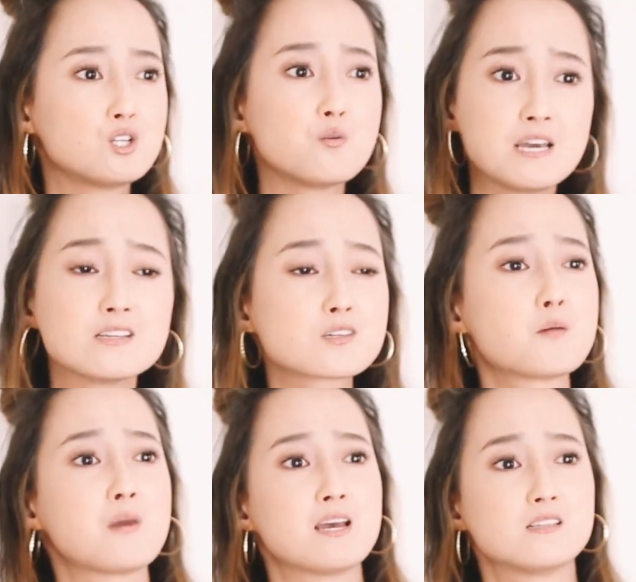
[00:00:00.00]
to his
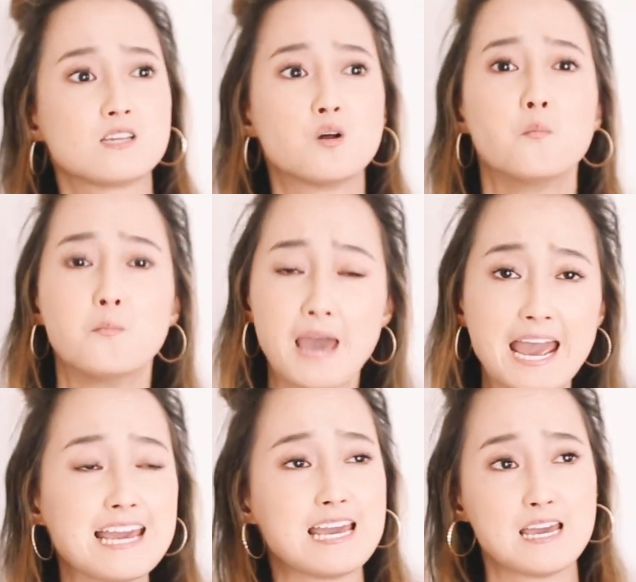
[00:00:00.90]
commands and
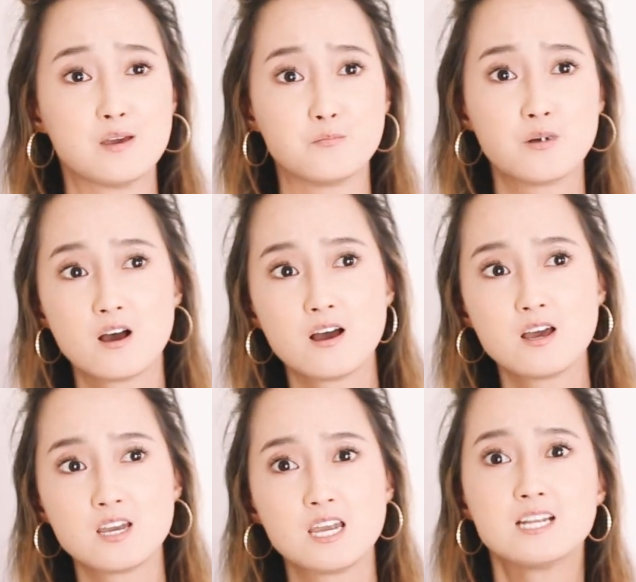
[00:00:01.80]
obey him,
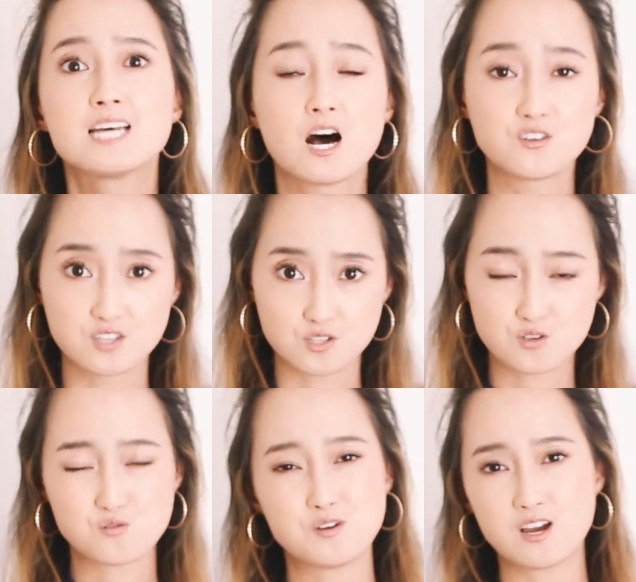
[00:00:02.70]
he tells
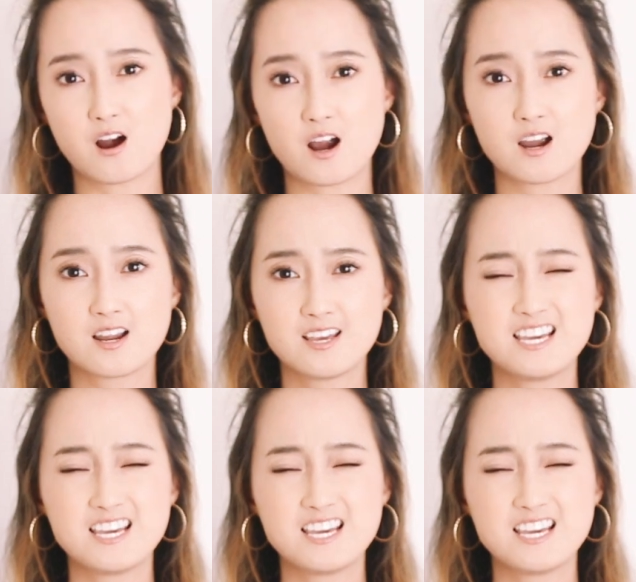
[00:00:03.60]
us who we are.